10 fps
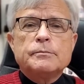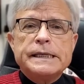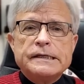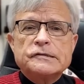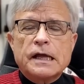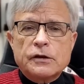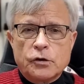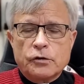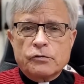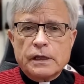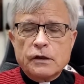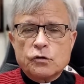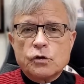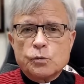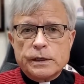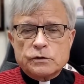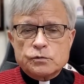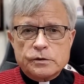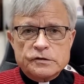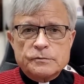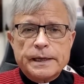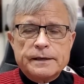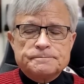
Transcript: peace on earth and goodwill towards men.